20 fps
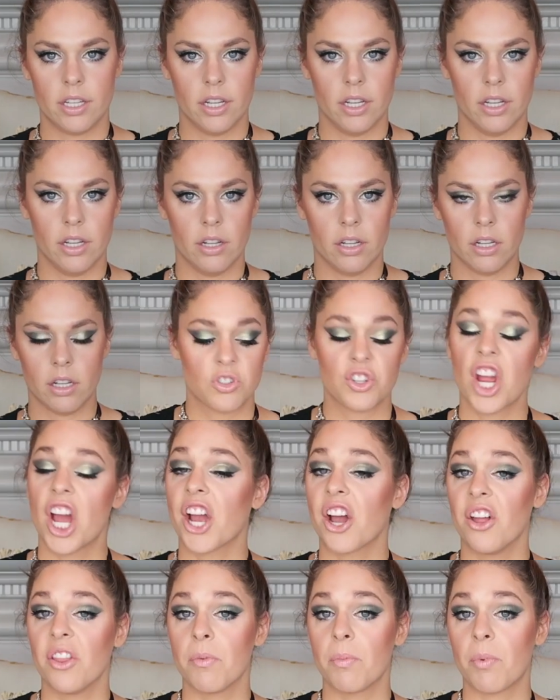to
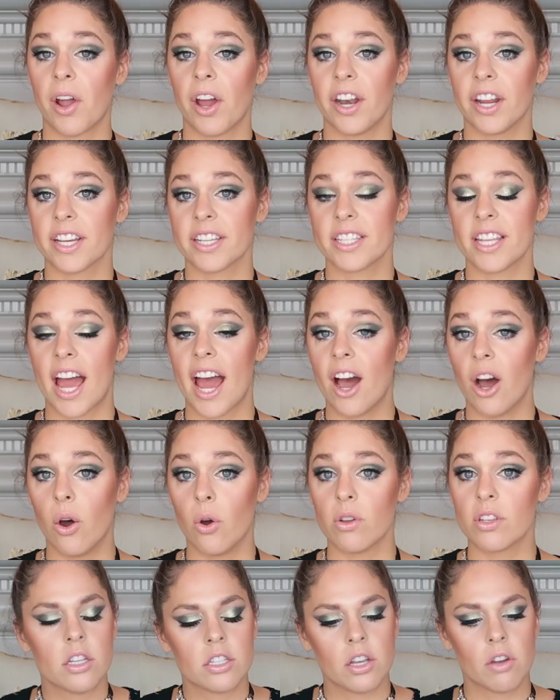check all the products
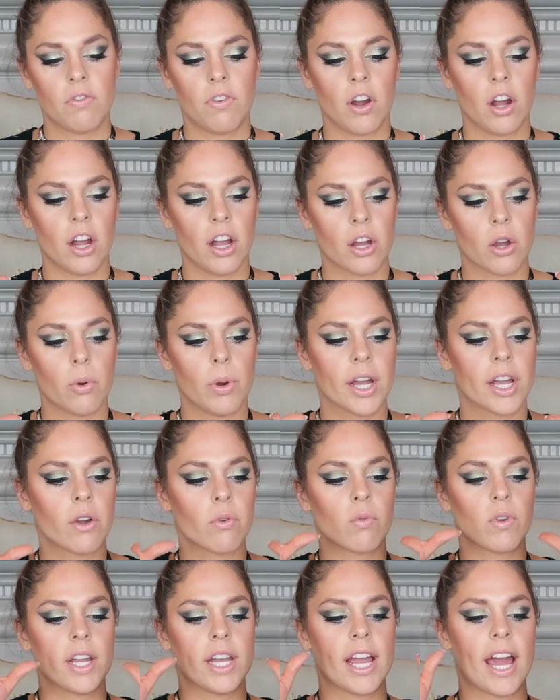out. So far, a quick
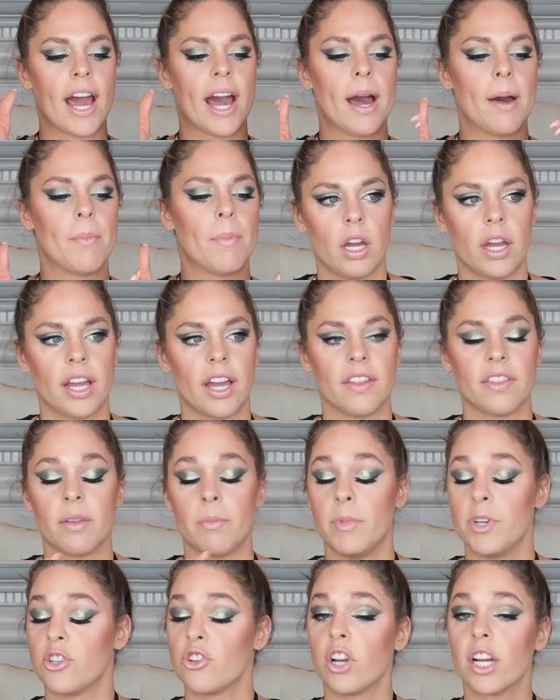recap. I got the
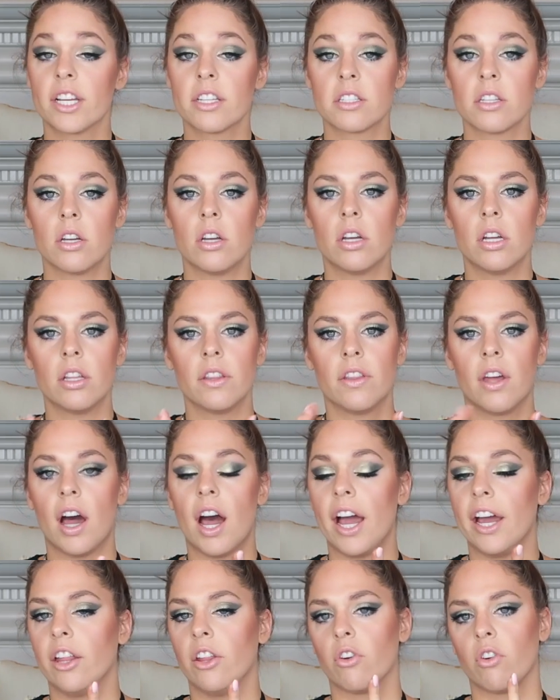Matrixyl, the
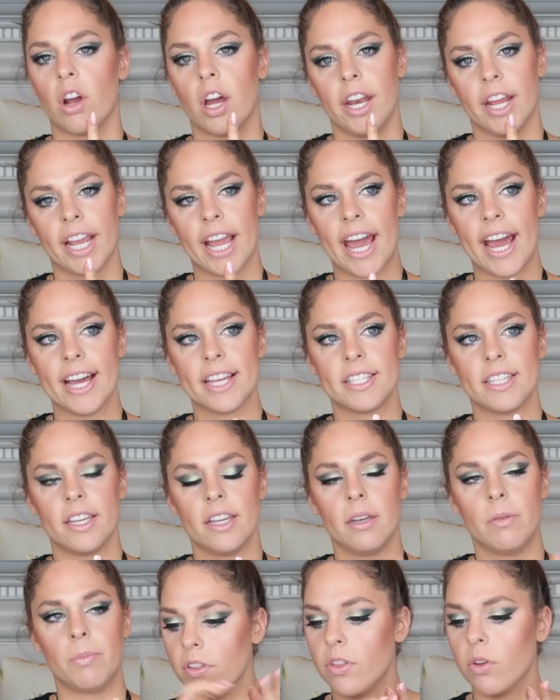Hyaluronic
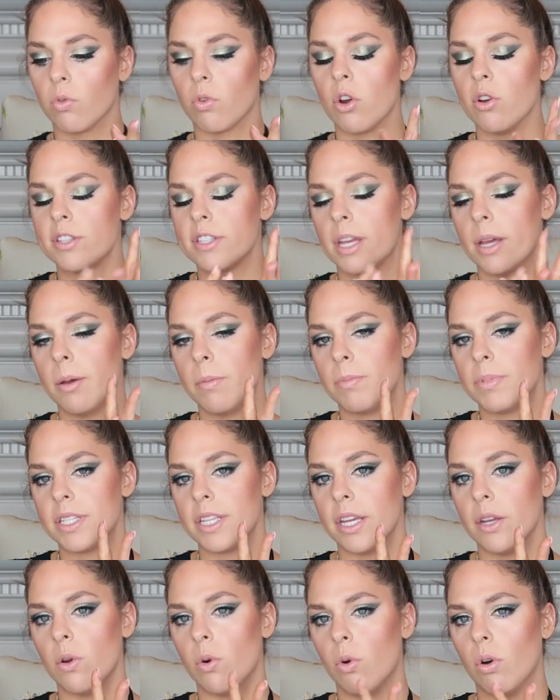Acid, the Rosehip
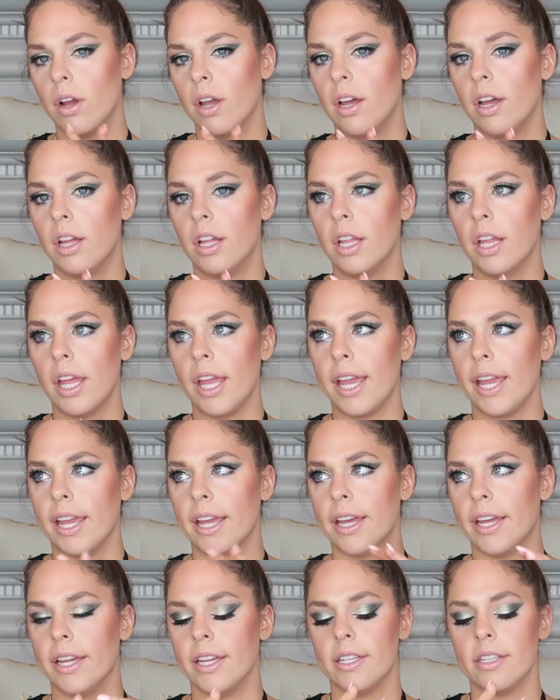Seed Oil,
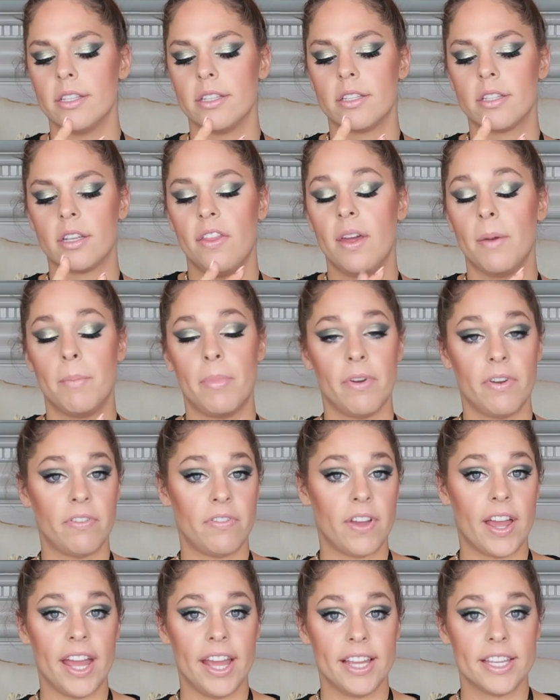and the
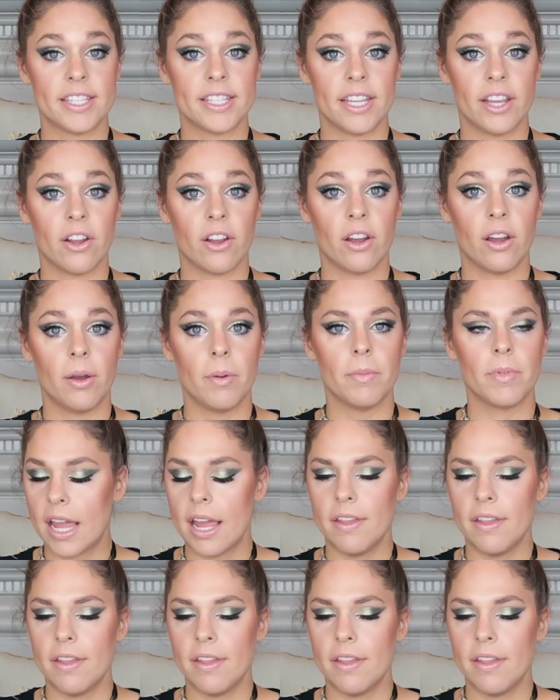Buffet Serum,